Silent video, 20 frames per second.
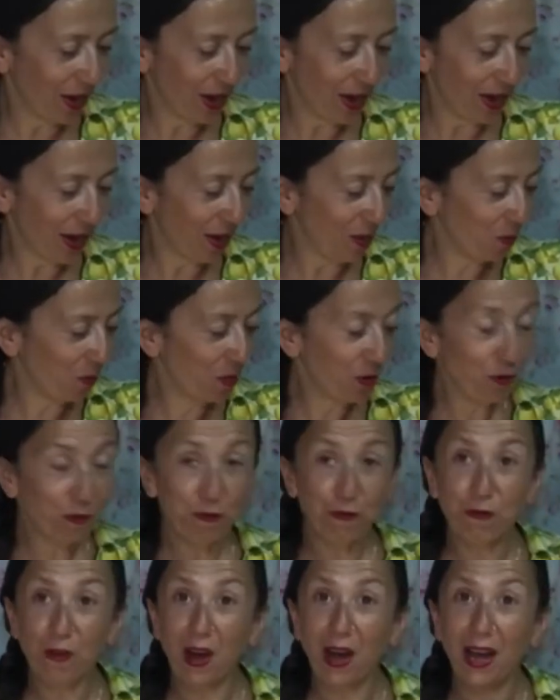I will
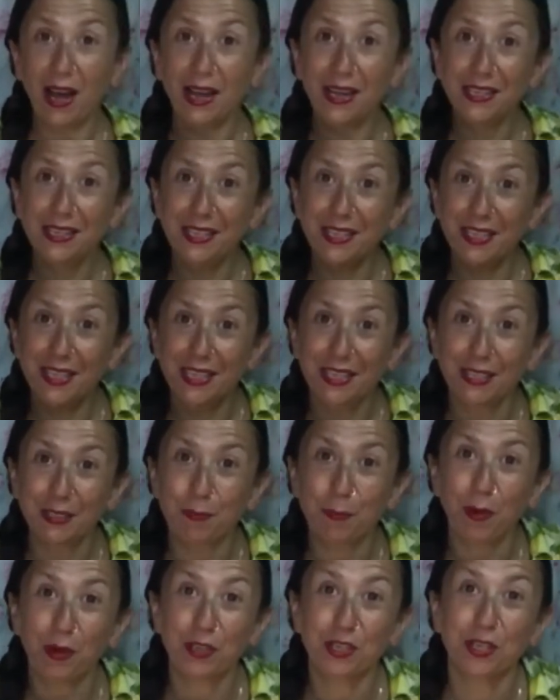find this
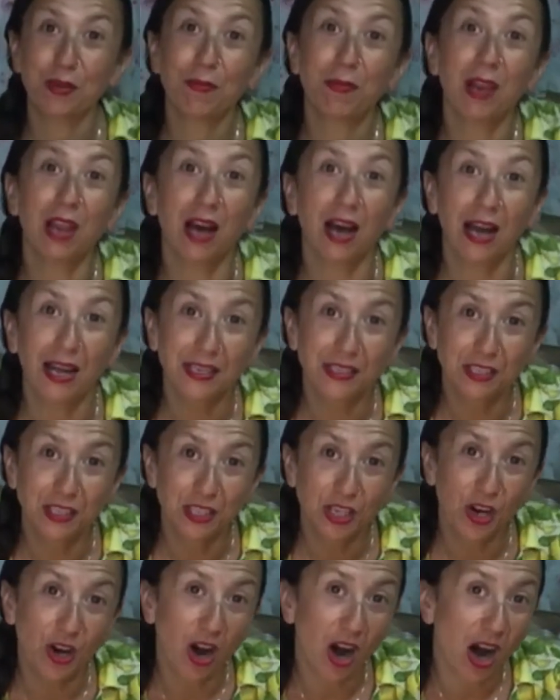bottom line.
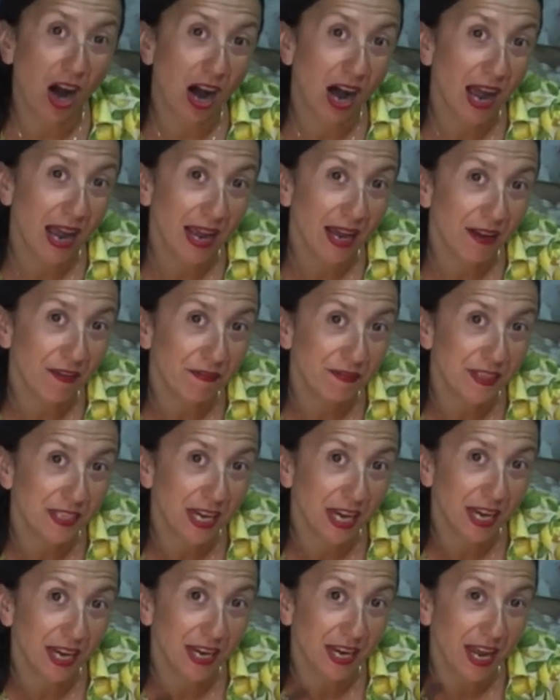So I have
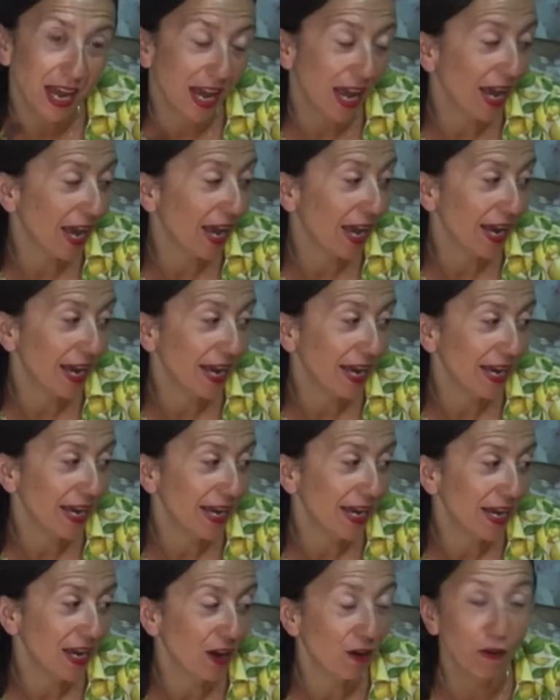done
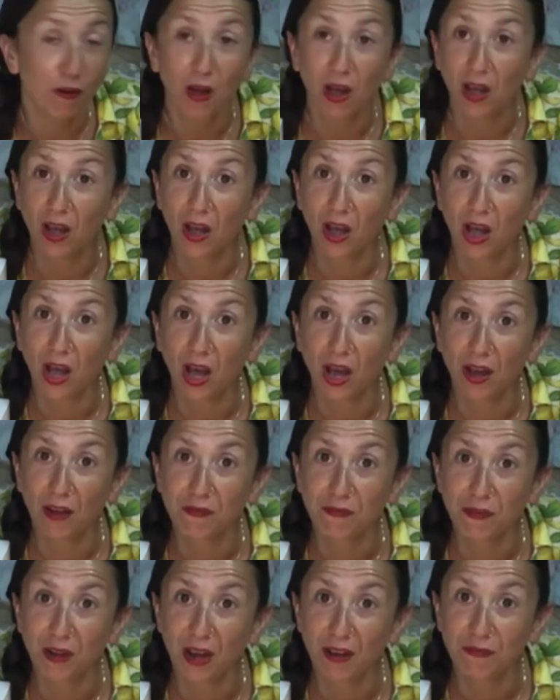
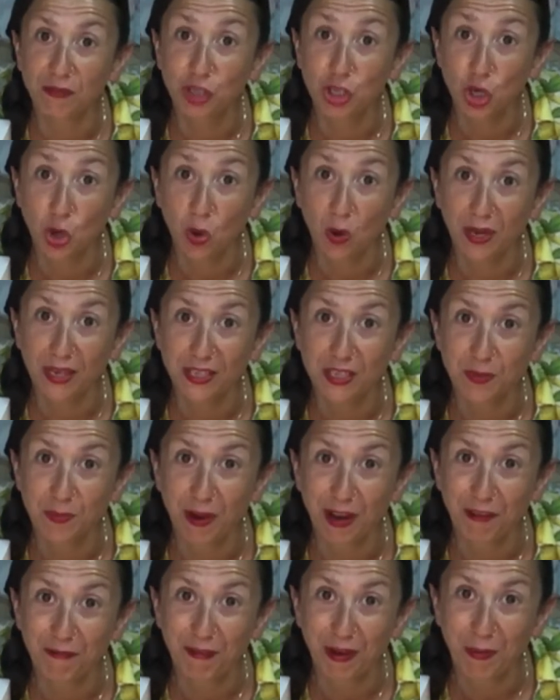I've joined
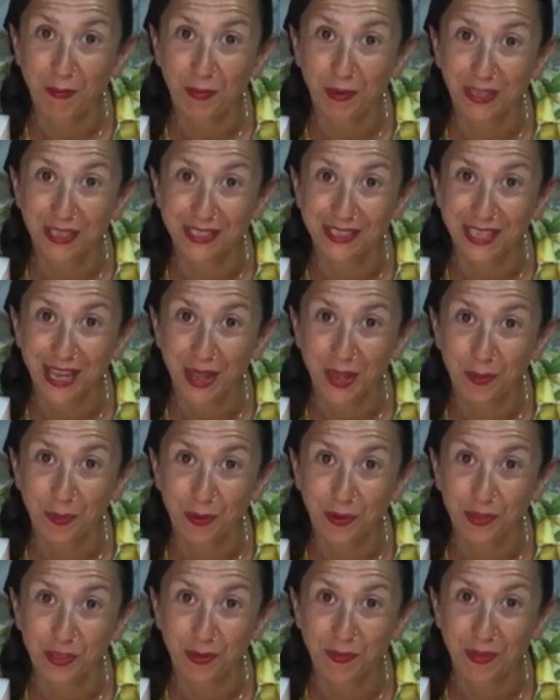my fabrics at the
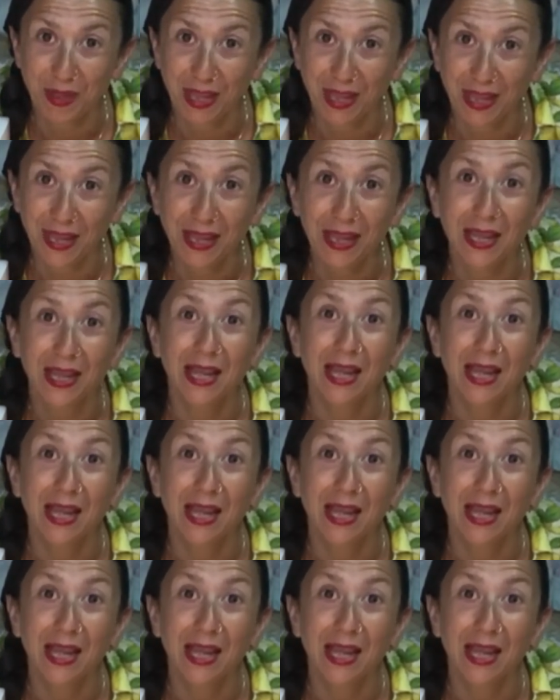bottom there.